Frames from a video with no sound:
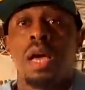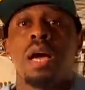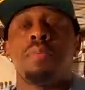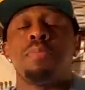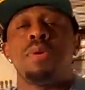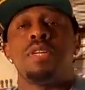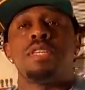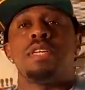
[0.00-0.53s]
I
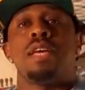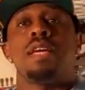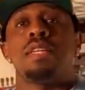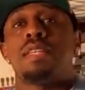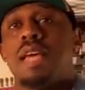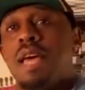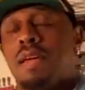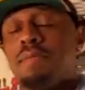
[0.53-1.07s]

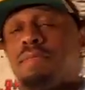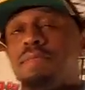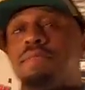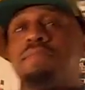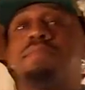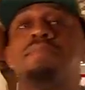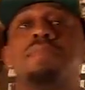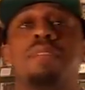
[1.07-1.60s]
appreciate that.
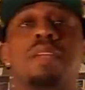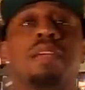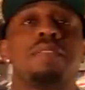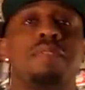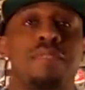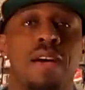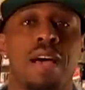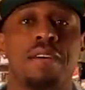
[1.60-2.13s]

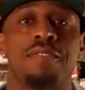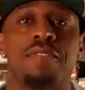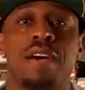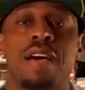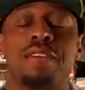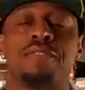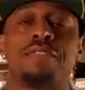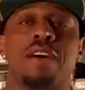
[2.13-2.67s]

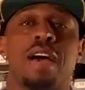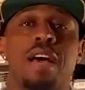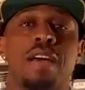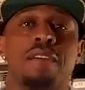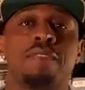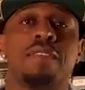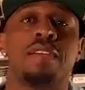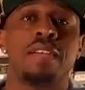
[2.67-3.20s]

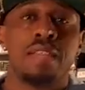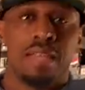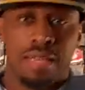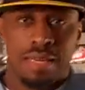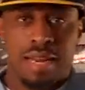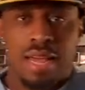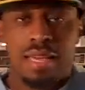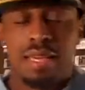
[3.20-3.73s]
555
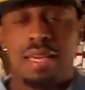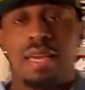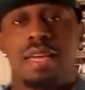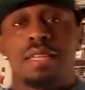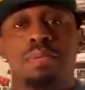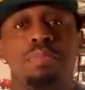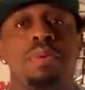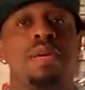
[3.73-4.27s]
Nike
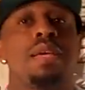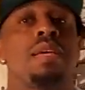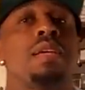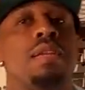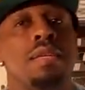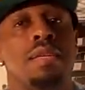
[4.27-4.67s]
SB.